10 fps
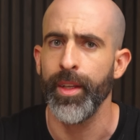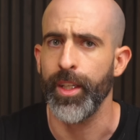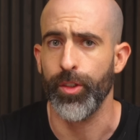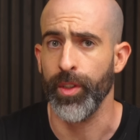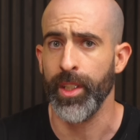
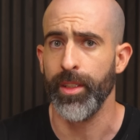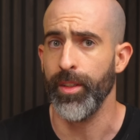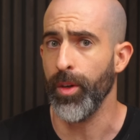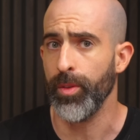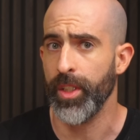It's really
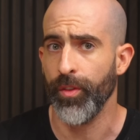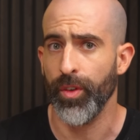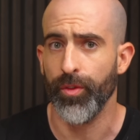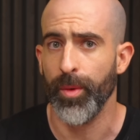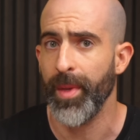no
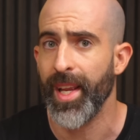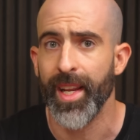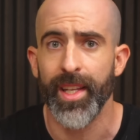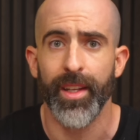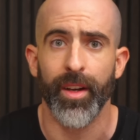different from
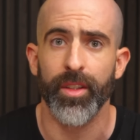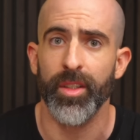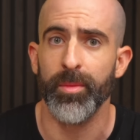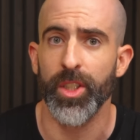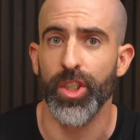any
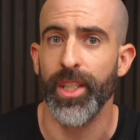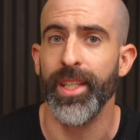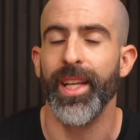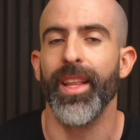other machine,